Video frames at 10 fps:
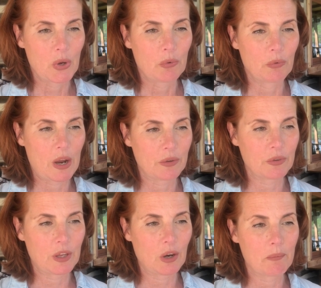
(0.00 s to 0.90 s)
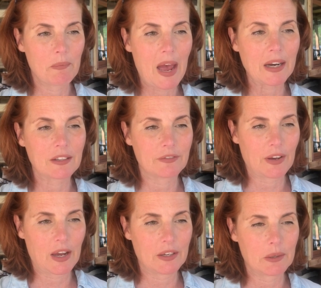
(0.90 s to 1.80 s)
Rather, they are
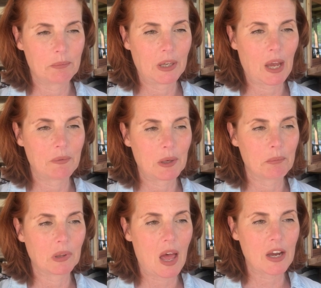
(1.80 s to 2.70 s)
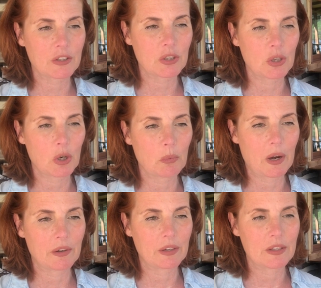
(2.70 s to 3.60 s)
magnified, becoming blocks to your
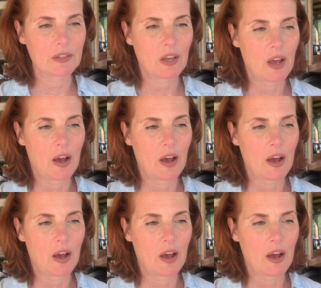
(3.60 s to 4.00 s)
awareness